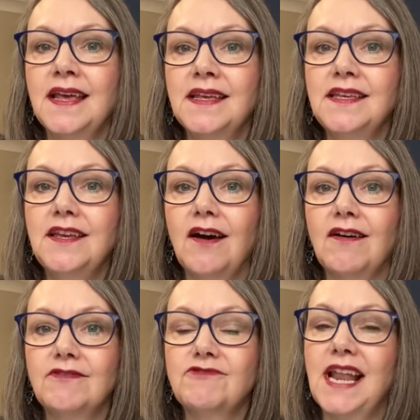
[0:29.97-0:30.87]

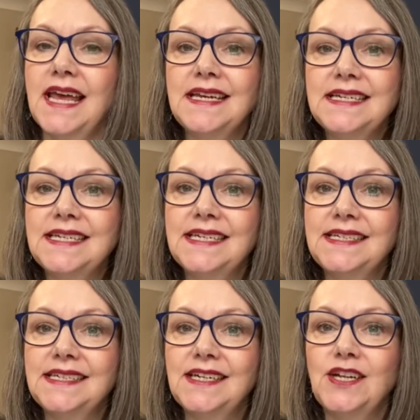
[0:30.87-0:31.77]
yarn
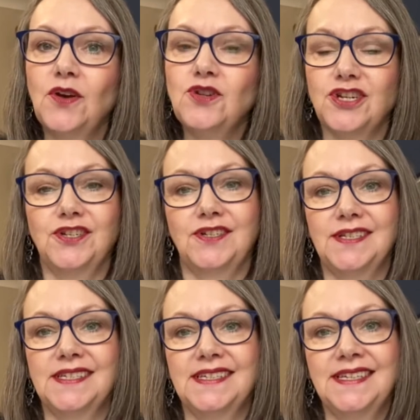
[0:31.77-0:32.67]
related notions.